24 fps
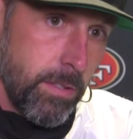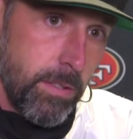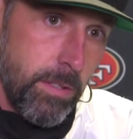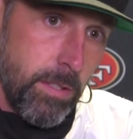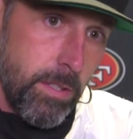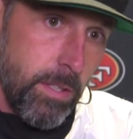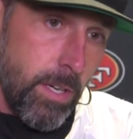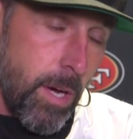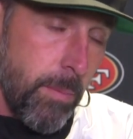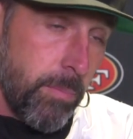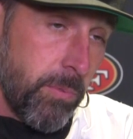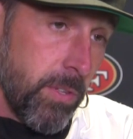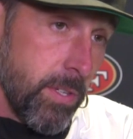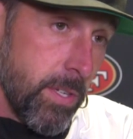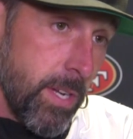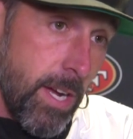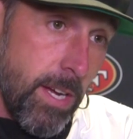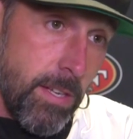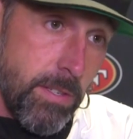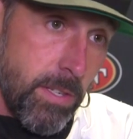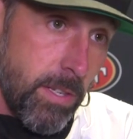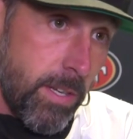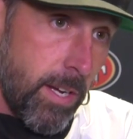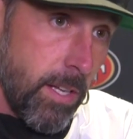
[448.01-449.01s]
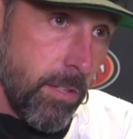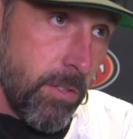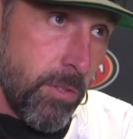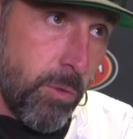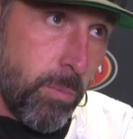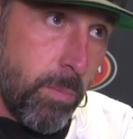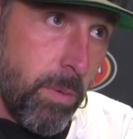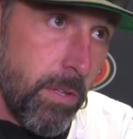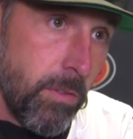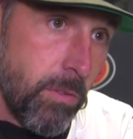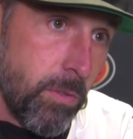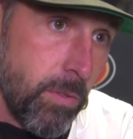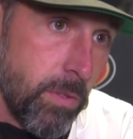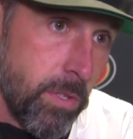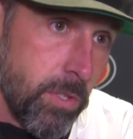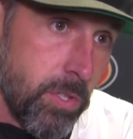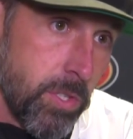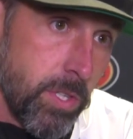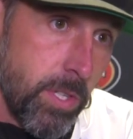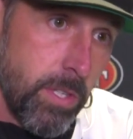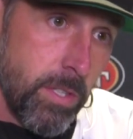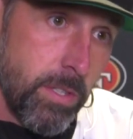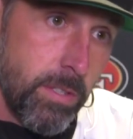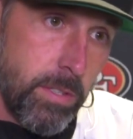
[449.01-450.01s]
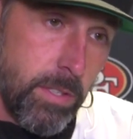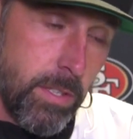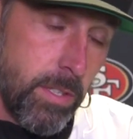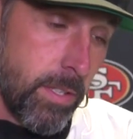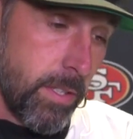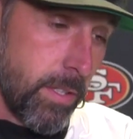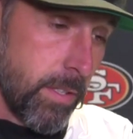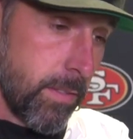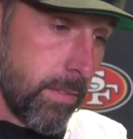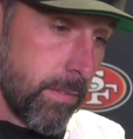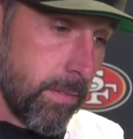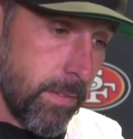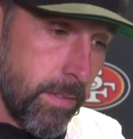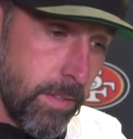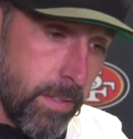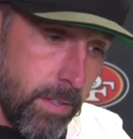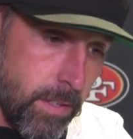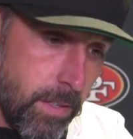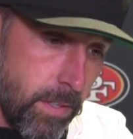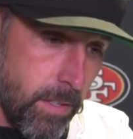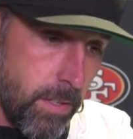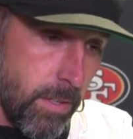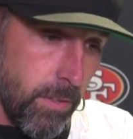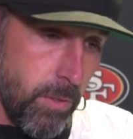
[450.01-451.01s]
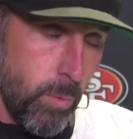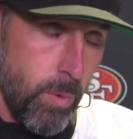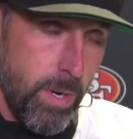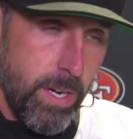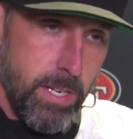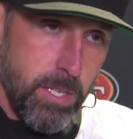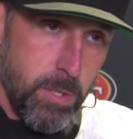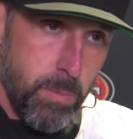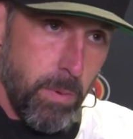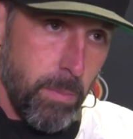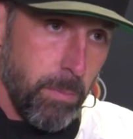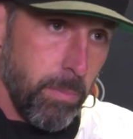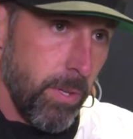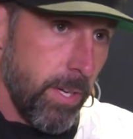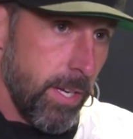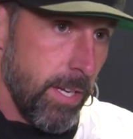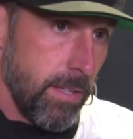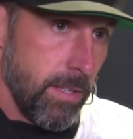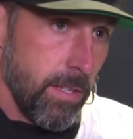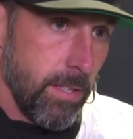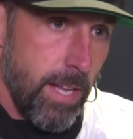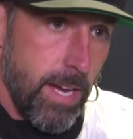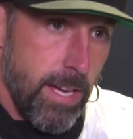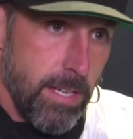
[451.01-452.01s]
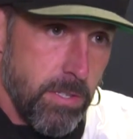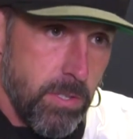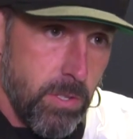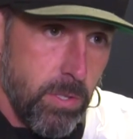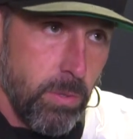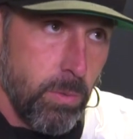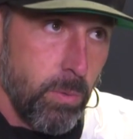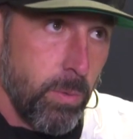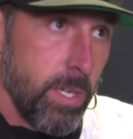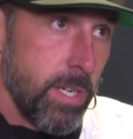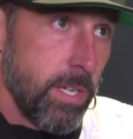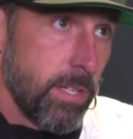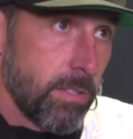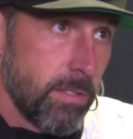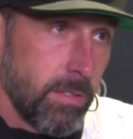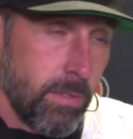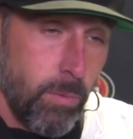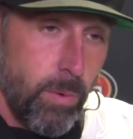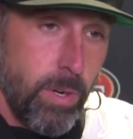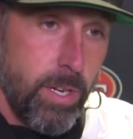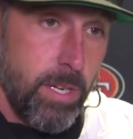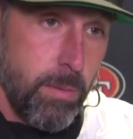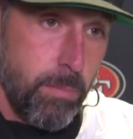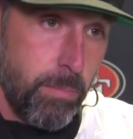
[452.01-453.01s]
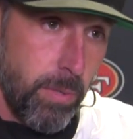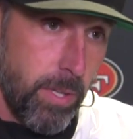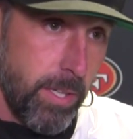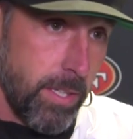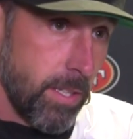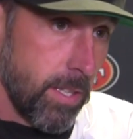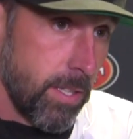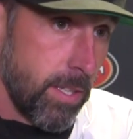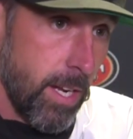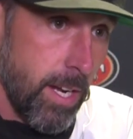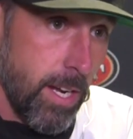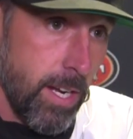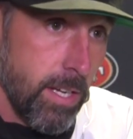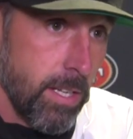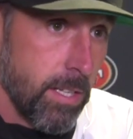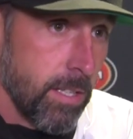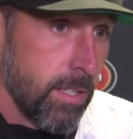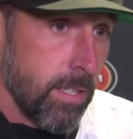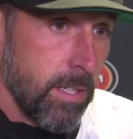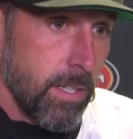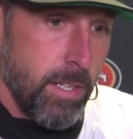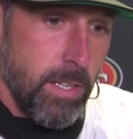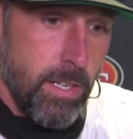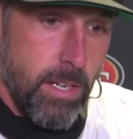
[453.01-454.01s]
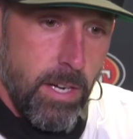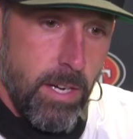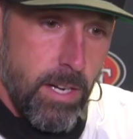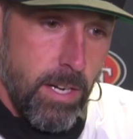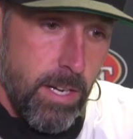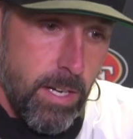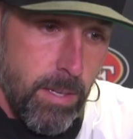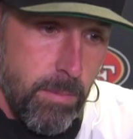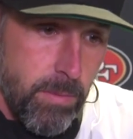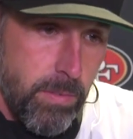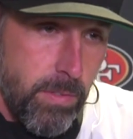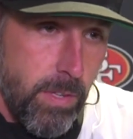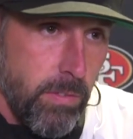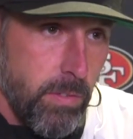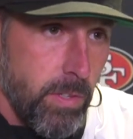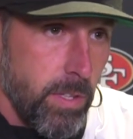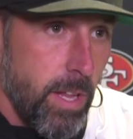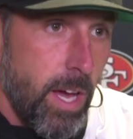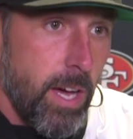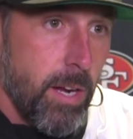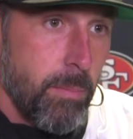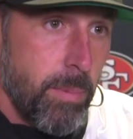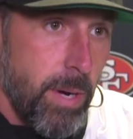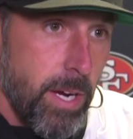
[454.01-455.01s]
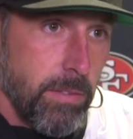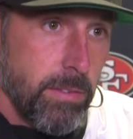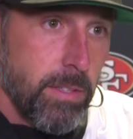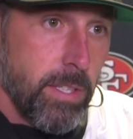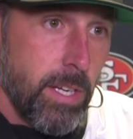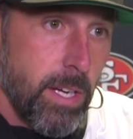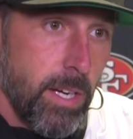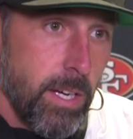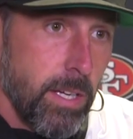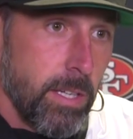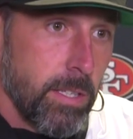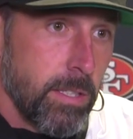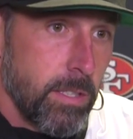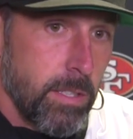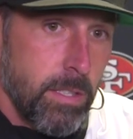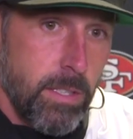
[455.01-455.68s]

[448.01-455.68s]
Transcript: The ups and downs Akello's been through this year, and you know the way he's been playing the last 2 weeks, the way he played today, says a lot about the guy.